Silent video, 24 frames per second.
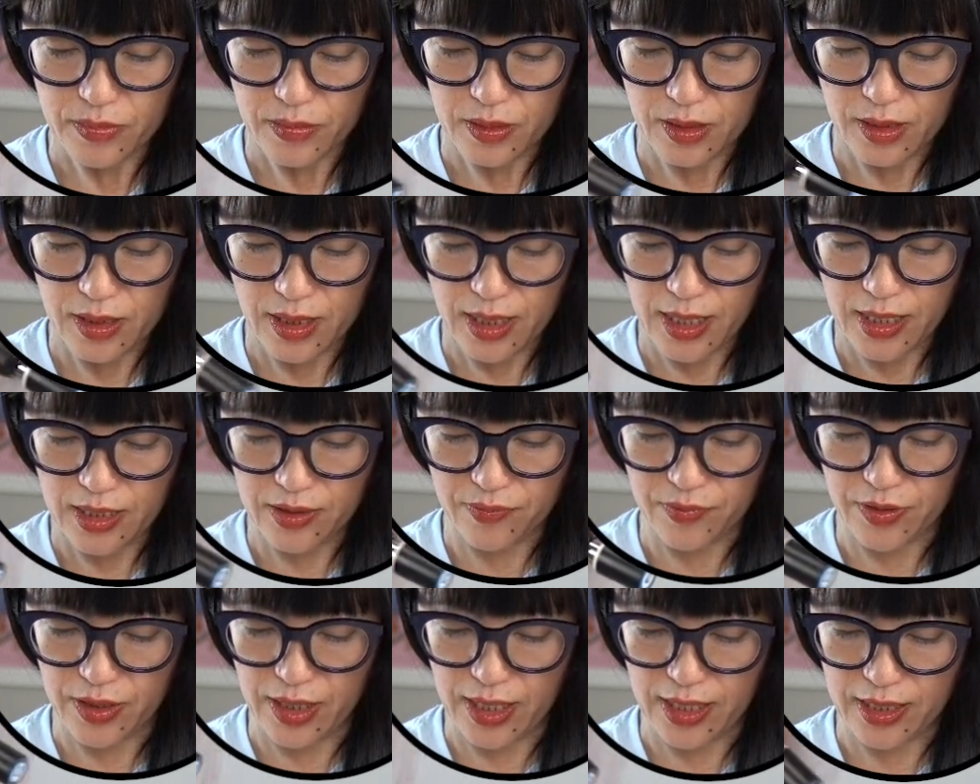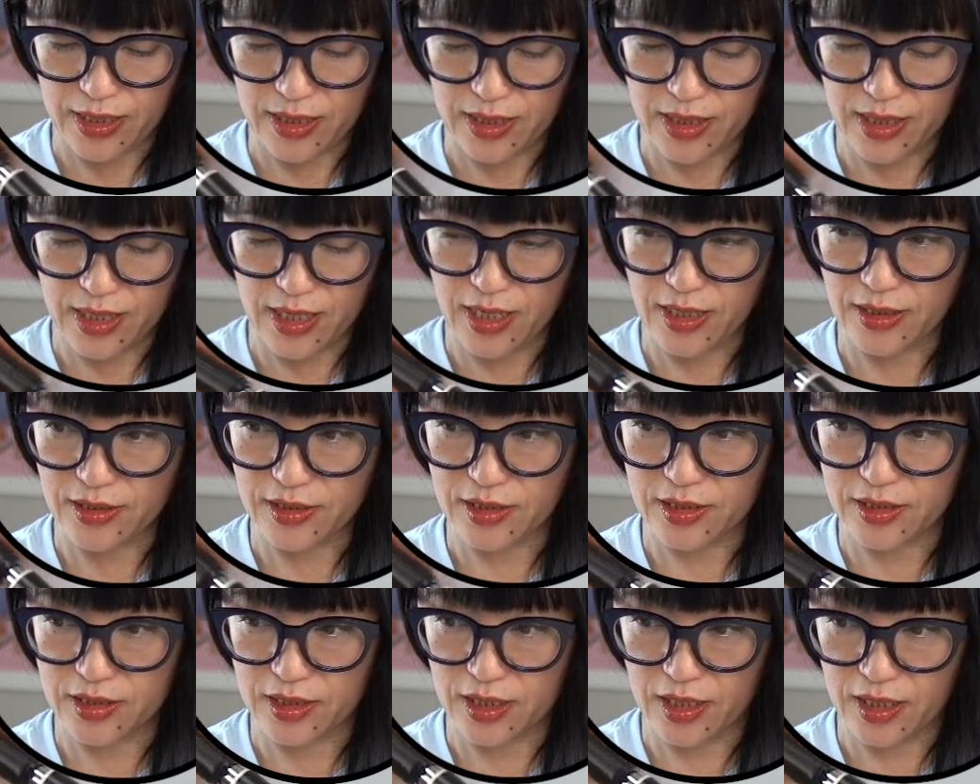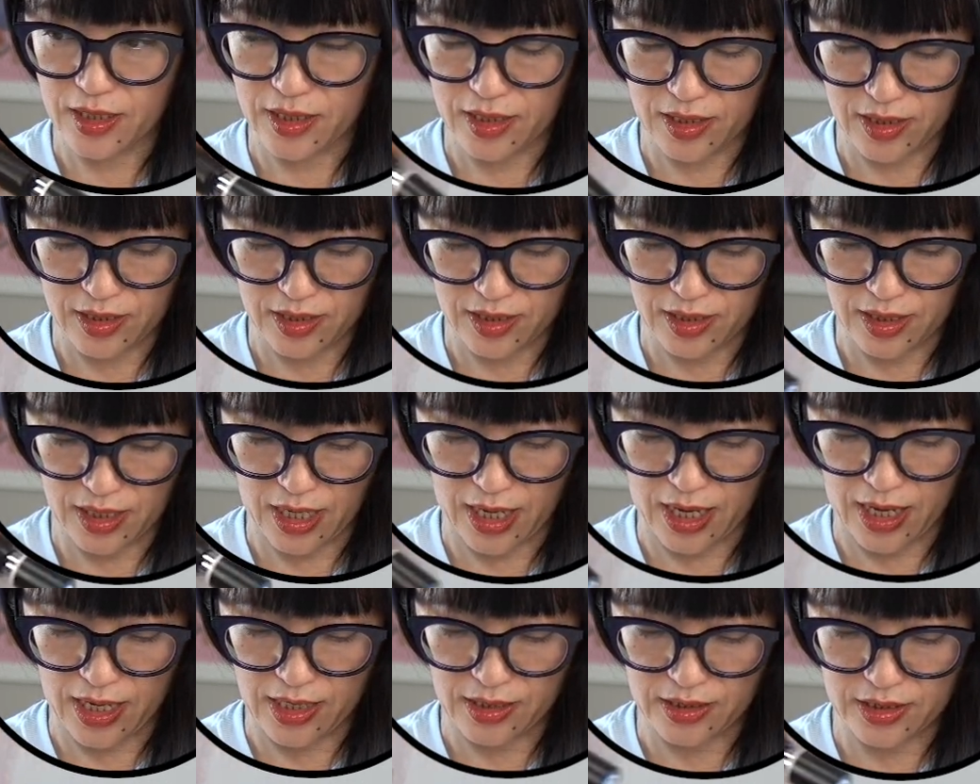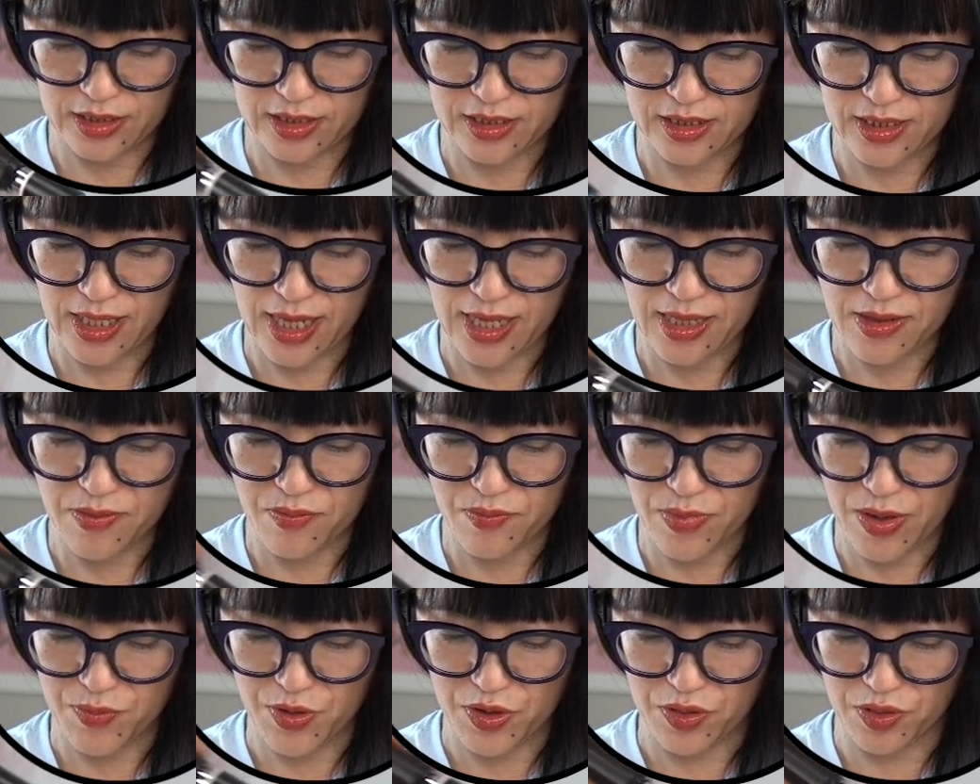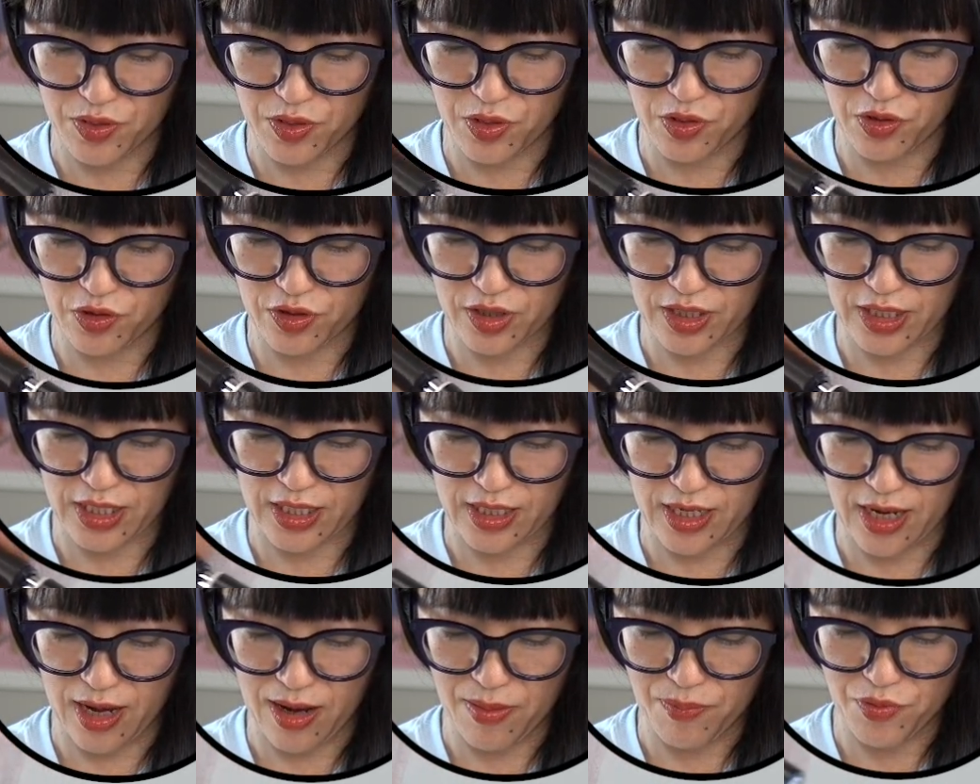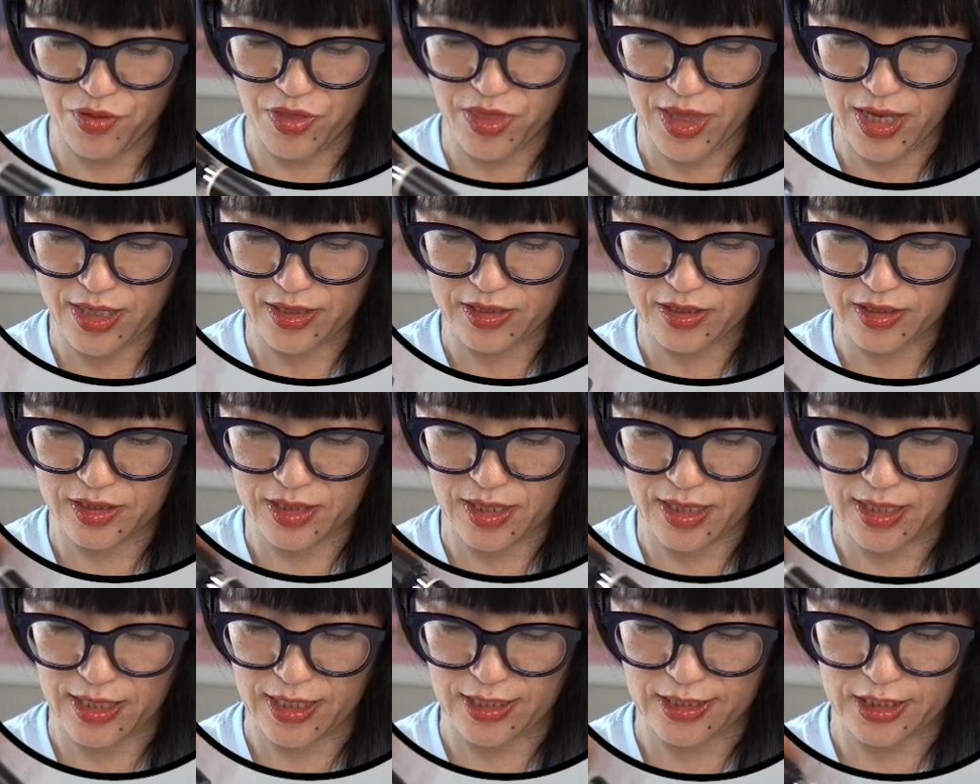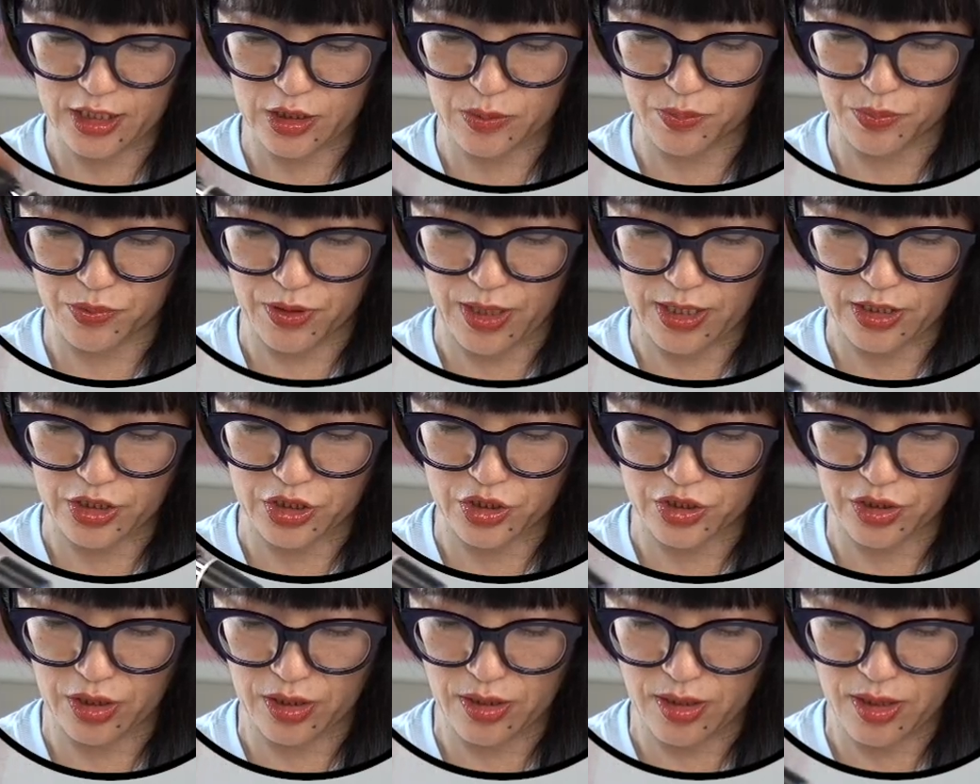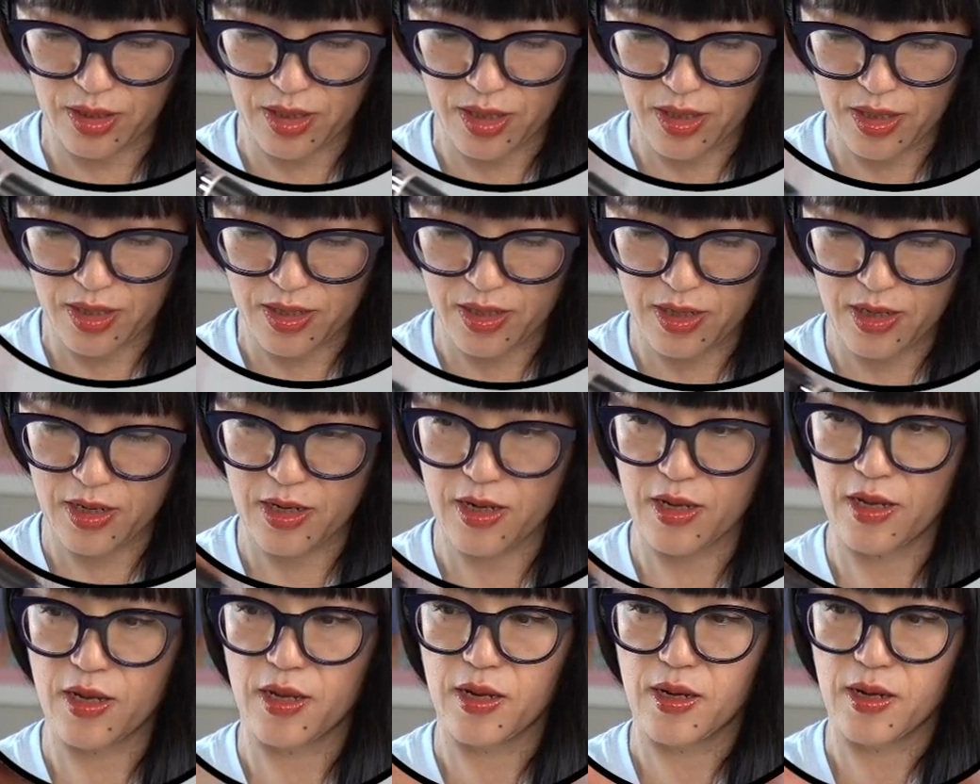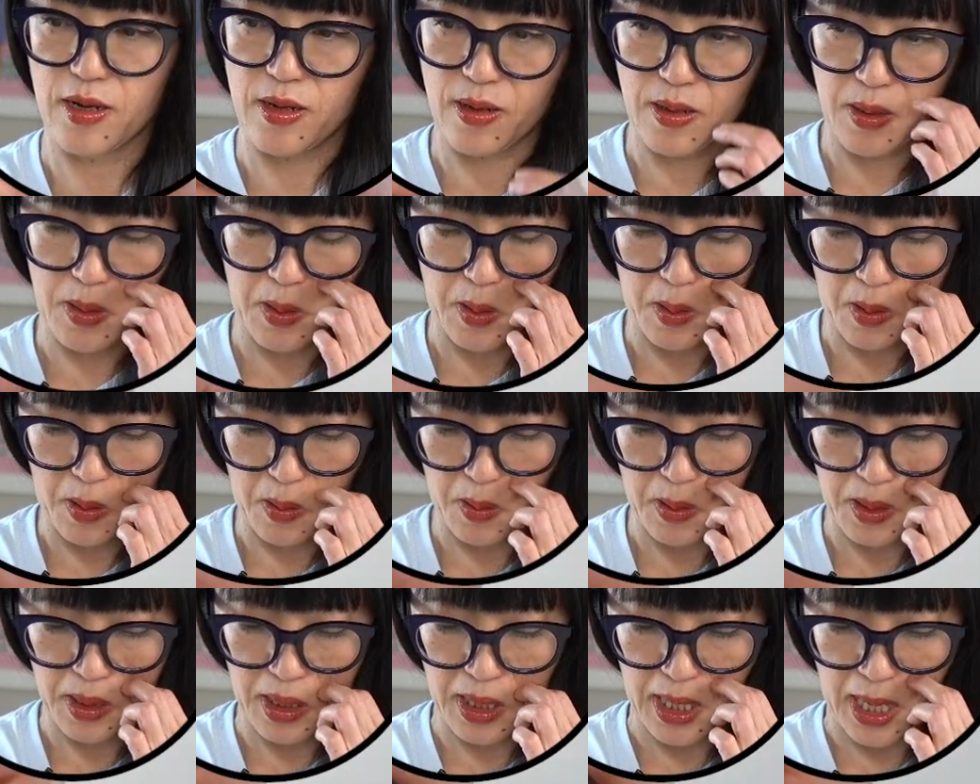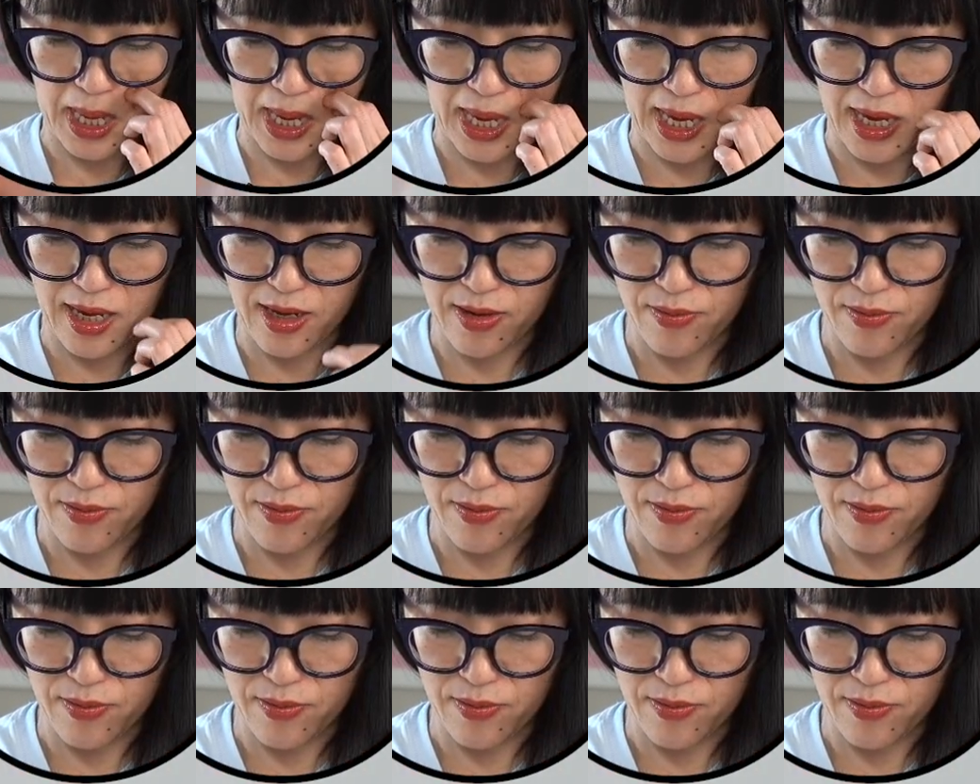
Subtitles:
kind of like this. Okay, slightly maybe looking up. That's the expression. Okay,